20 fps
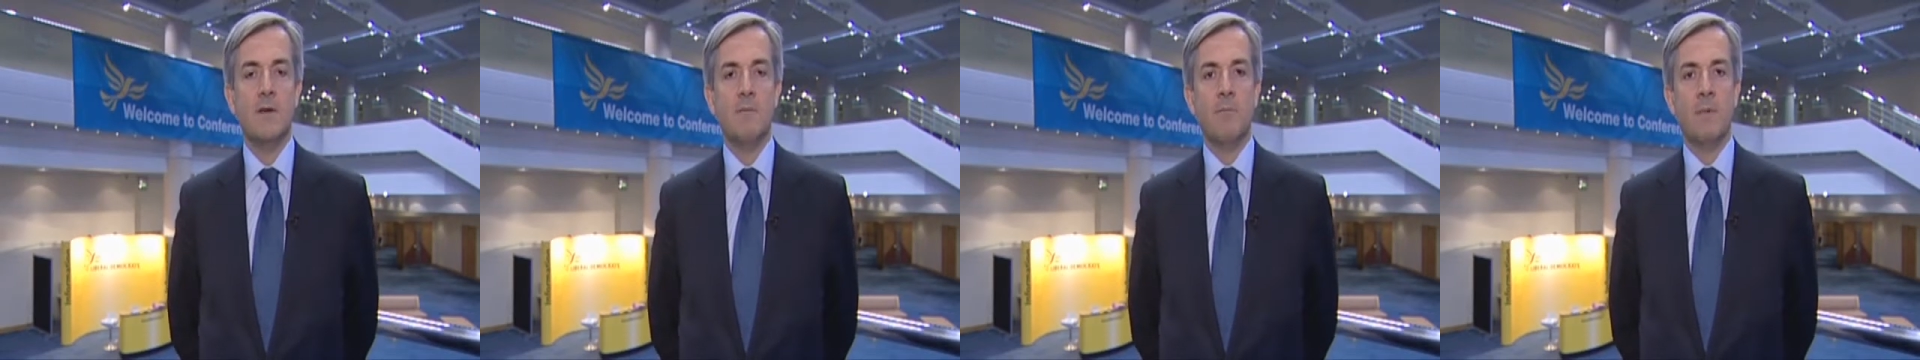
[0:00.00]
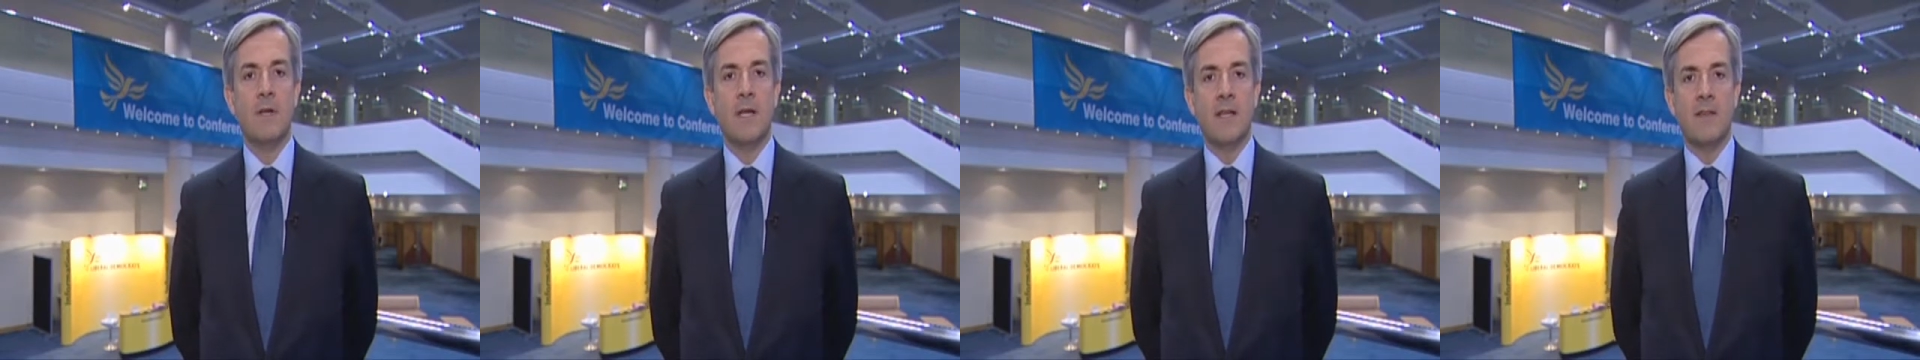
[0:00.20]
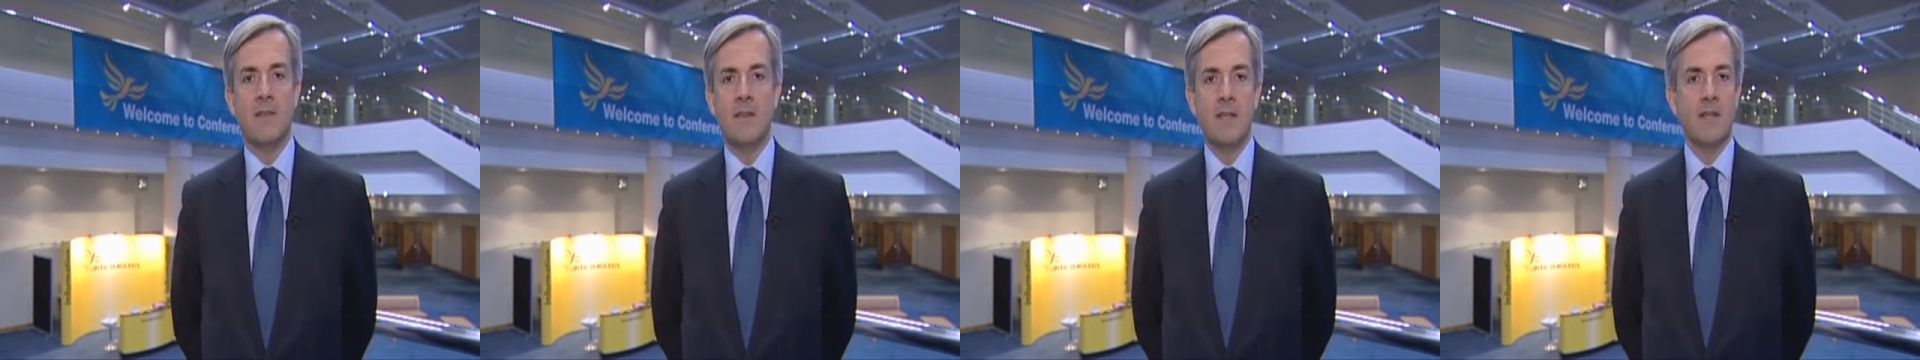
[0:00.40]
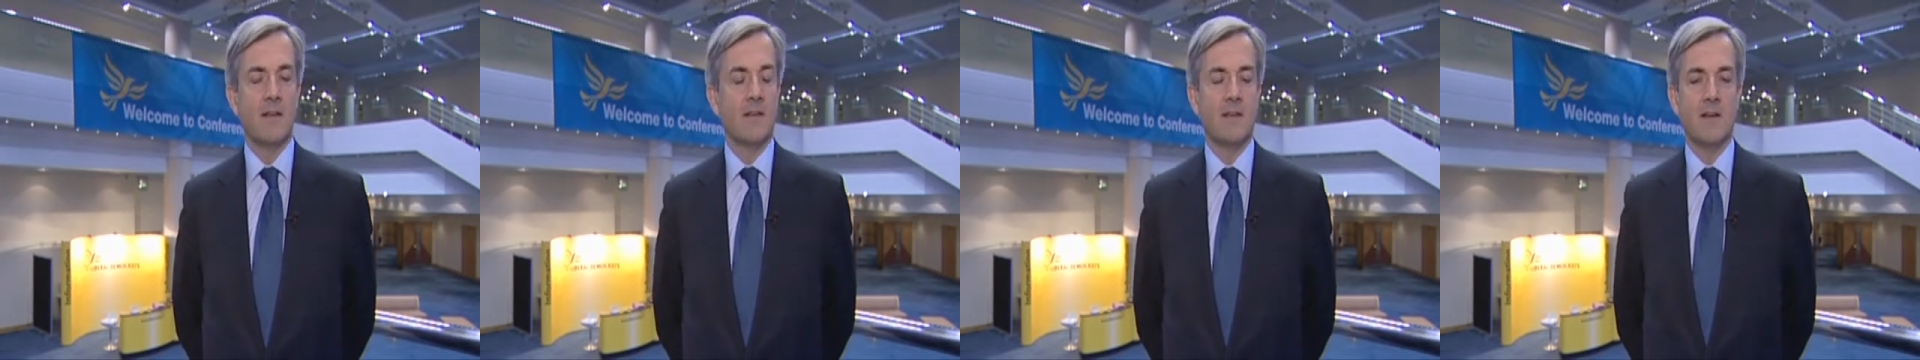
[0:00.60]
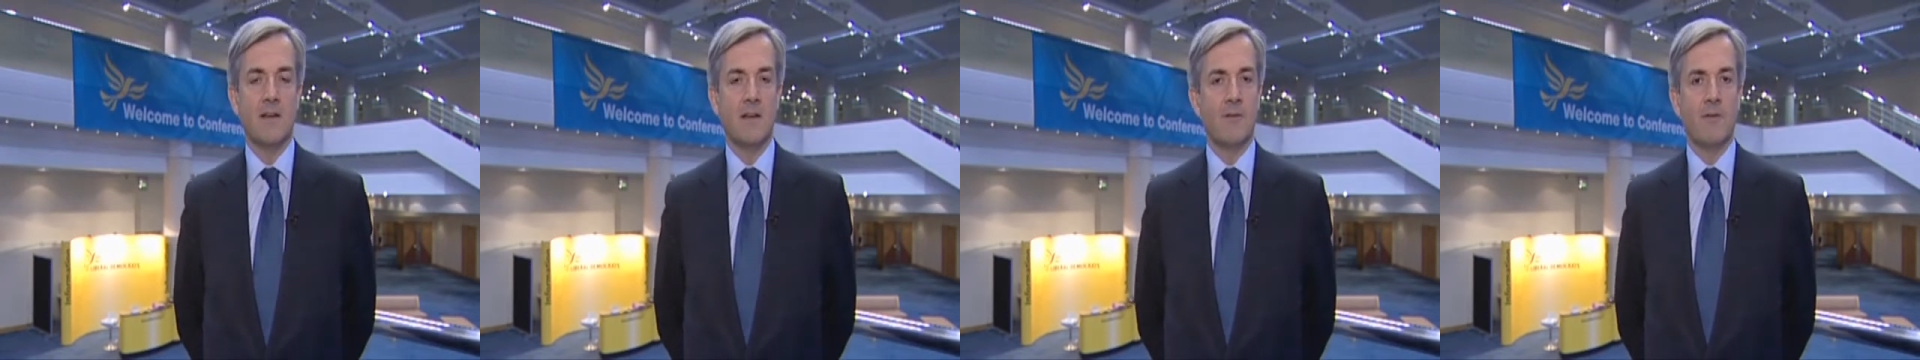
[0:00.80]
But I think,
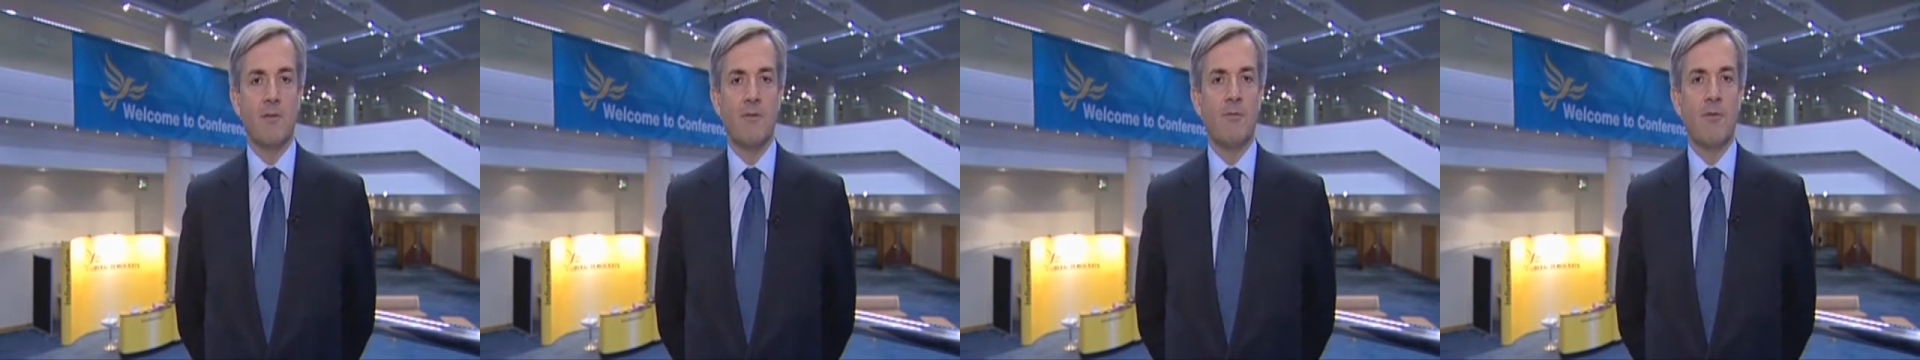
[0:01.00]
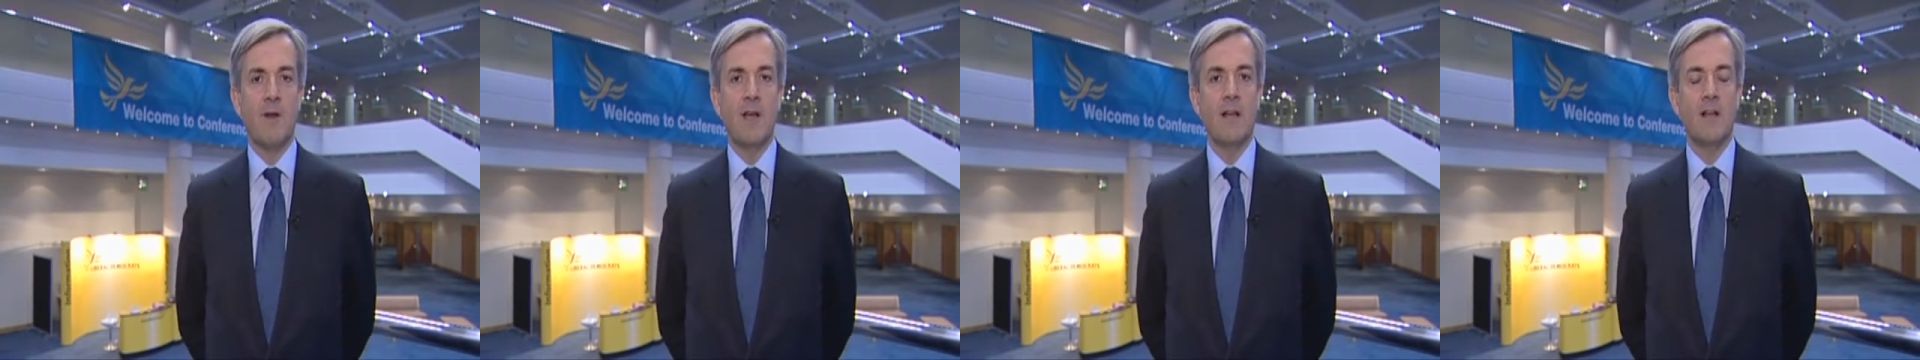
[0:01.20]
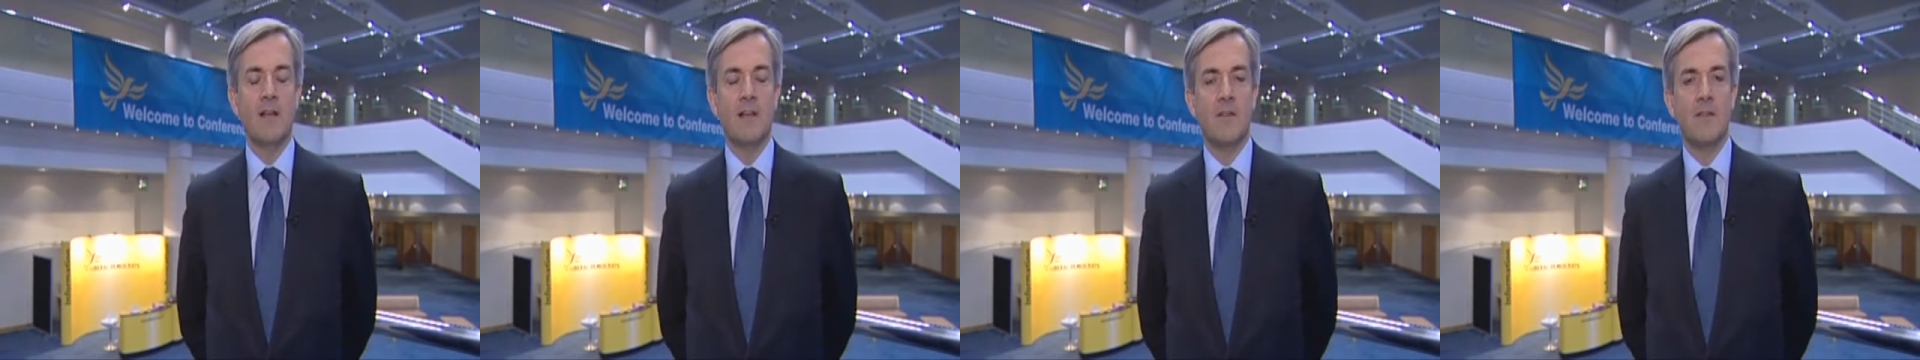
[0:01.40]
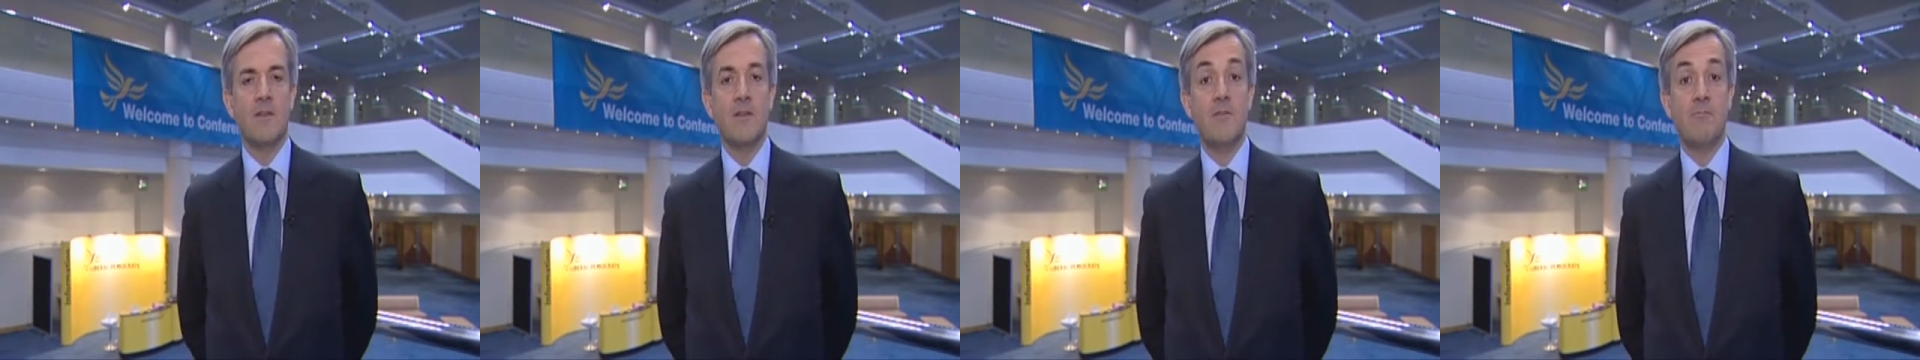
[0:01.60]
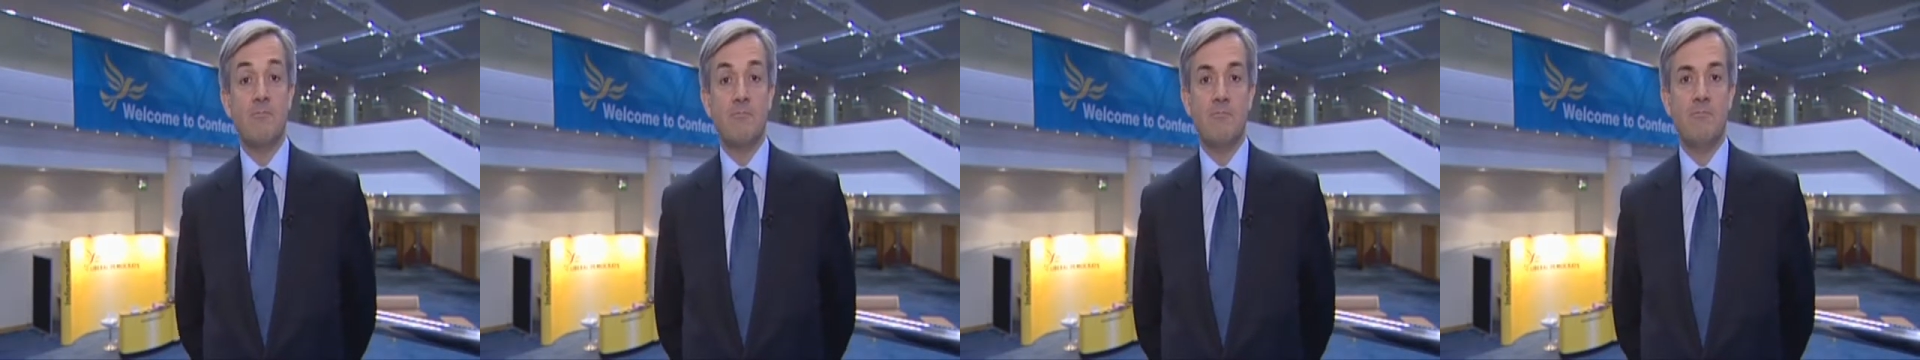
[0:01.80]
frankly,
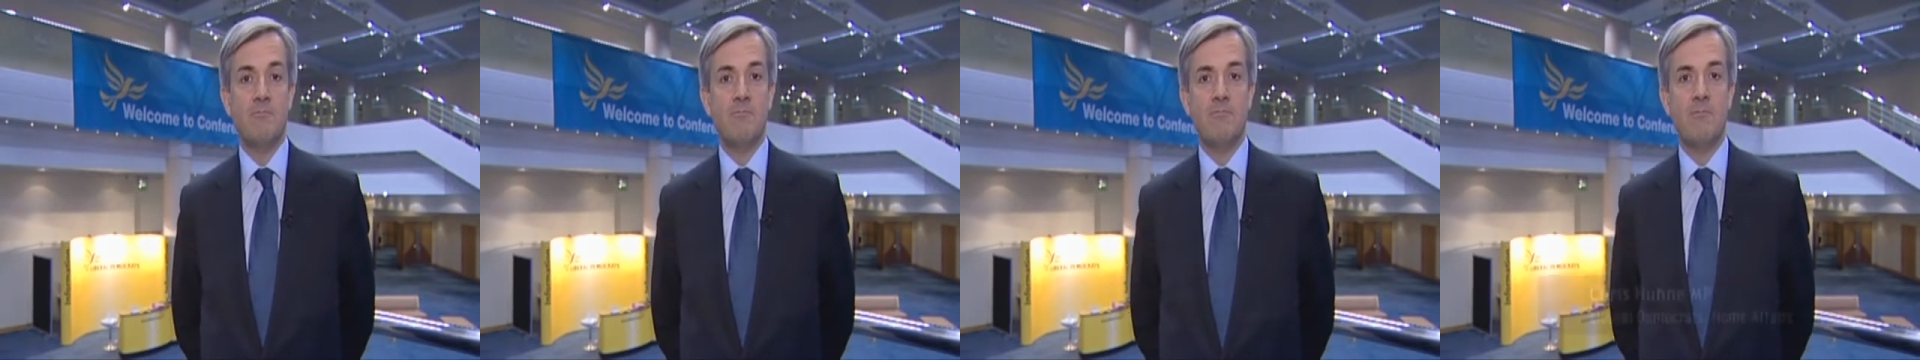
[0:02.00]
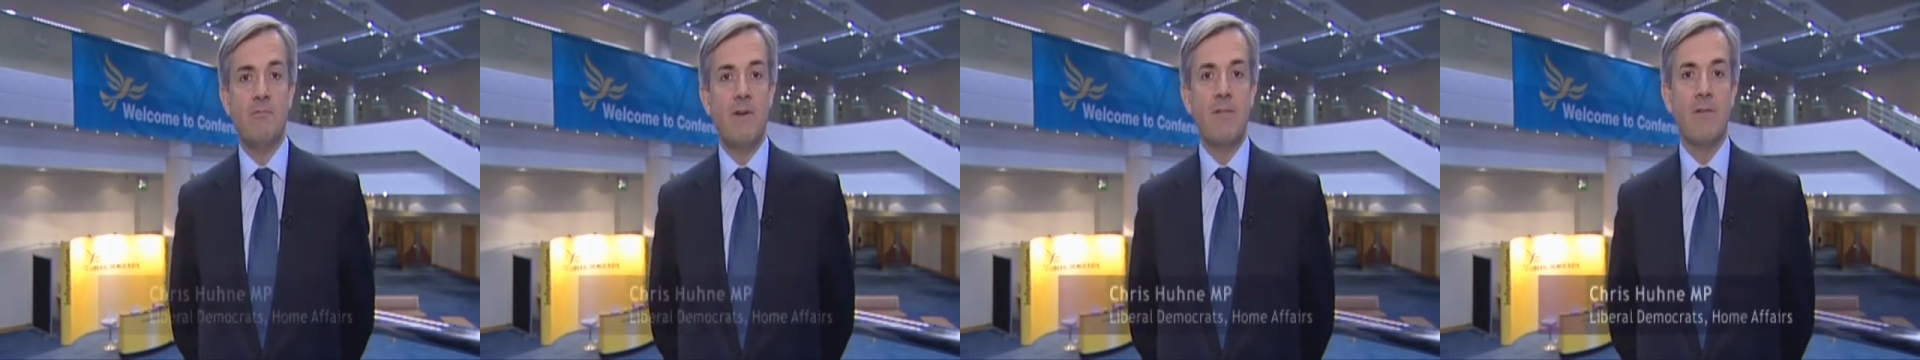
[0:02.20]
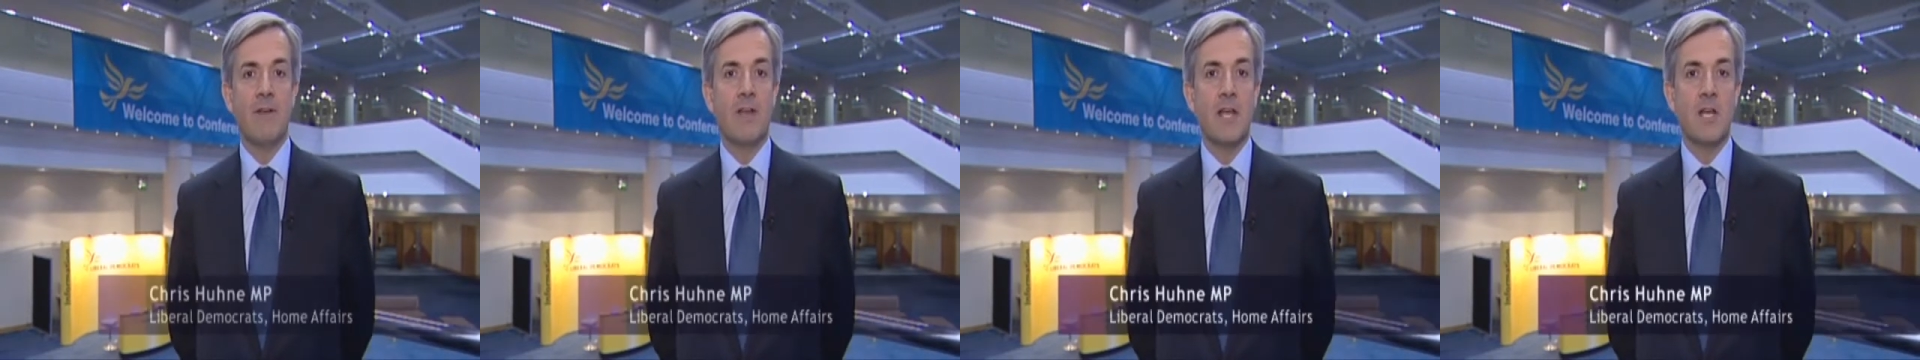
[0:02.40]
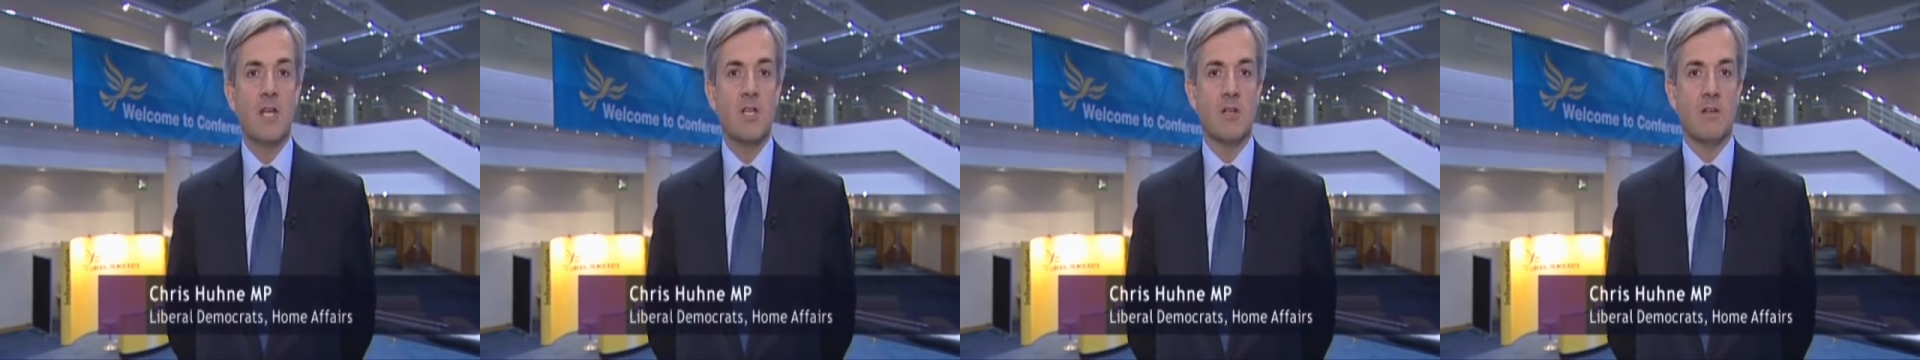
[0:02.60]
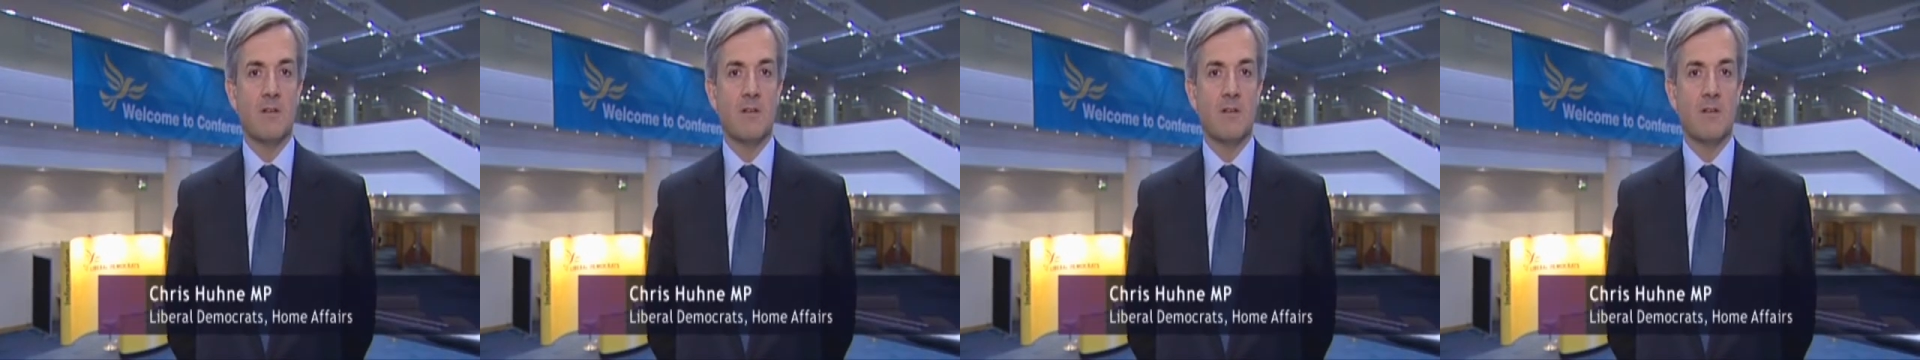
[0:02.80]
the revelation.